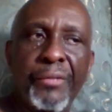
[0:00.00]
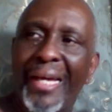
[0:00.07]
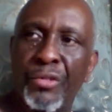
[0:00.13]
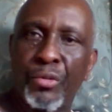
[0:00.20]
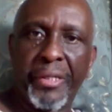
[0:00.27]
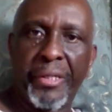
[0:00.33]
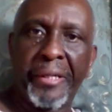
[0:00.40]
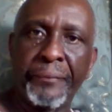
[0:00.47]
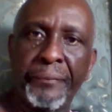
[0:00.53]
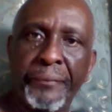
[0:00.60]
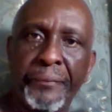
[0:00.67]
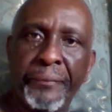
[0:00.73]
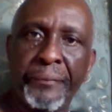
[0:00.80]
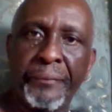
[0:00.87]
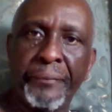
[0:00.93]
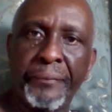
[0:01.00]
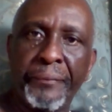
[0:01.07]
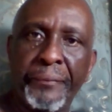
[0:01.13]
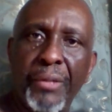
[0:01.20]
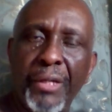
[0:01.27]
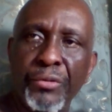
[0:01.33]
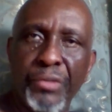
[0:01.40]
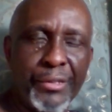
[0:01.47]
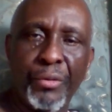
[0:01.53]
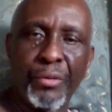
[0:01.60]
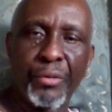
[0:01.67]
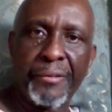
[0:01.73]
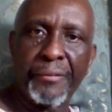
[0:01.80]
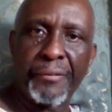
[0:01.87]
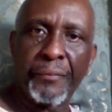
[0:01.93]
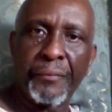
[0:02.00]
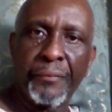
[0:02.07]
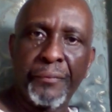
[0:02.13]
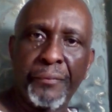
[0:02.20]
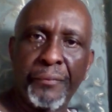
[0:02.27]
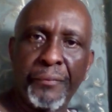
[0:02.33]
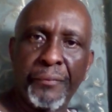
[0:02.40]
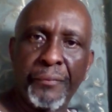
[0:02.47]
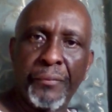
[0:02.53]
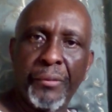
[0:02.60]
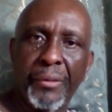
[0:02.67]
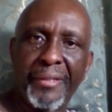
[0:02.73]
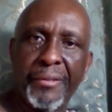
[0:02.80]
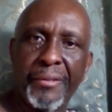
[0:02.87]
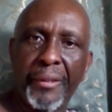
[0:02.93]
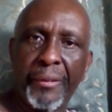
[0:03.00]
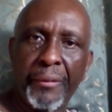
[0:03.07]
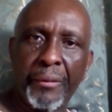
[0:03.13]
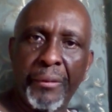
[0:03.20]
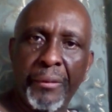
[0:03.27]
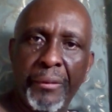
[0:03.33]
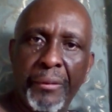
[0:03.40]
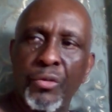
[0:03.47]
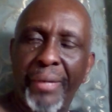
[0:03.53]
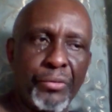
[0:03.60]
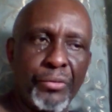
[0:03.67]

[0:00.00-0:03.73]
If you started on the 10th, let's say. So by today, this is